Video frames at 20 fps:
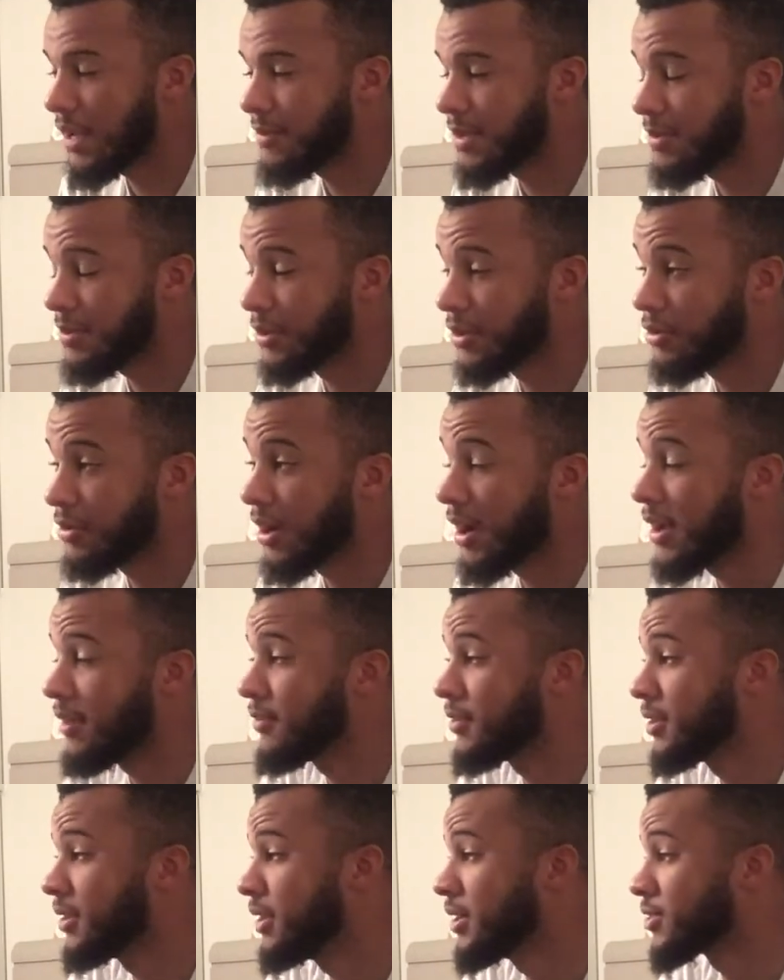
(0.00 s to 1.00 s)
People
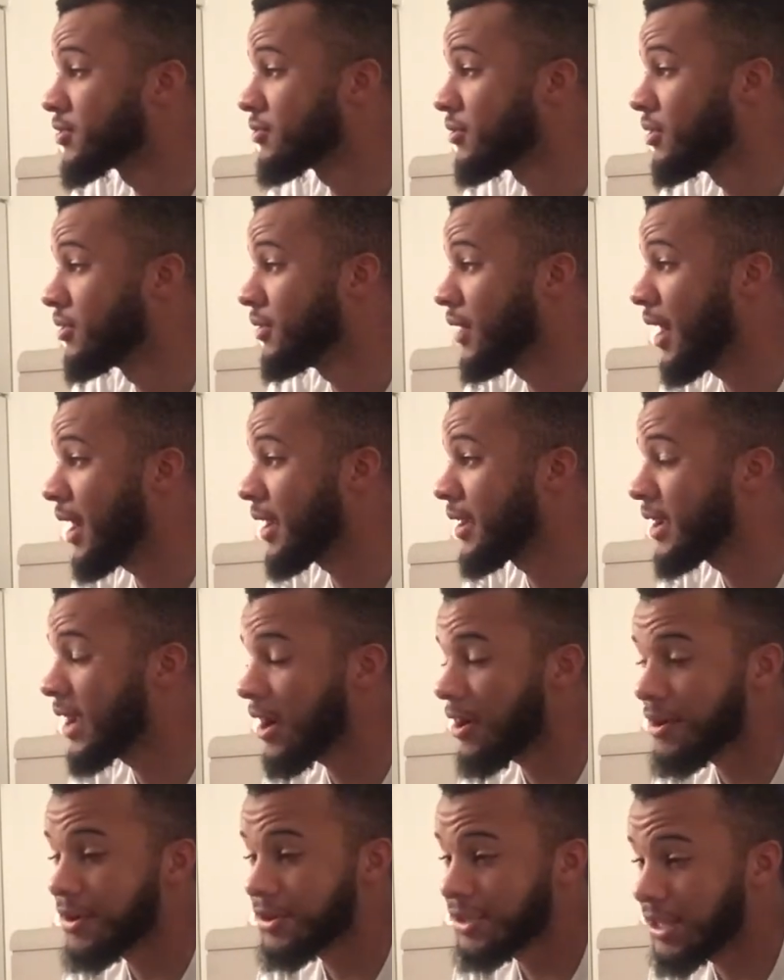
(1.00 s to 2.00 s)
crying to this one. I
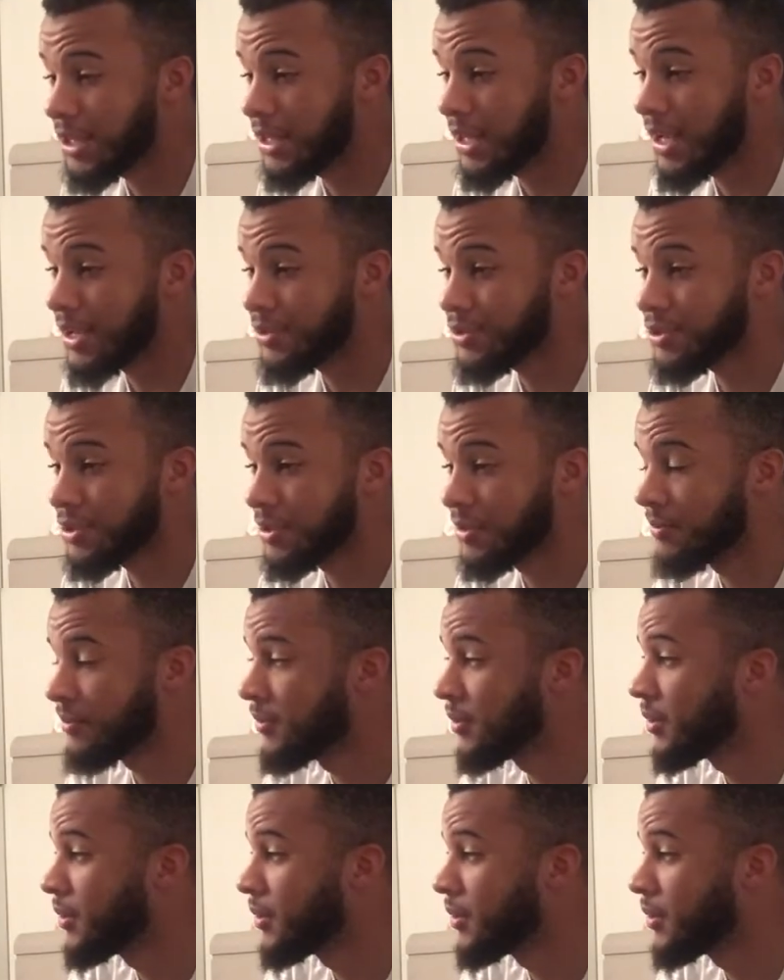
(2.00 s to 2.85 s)
guarantee that shit.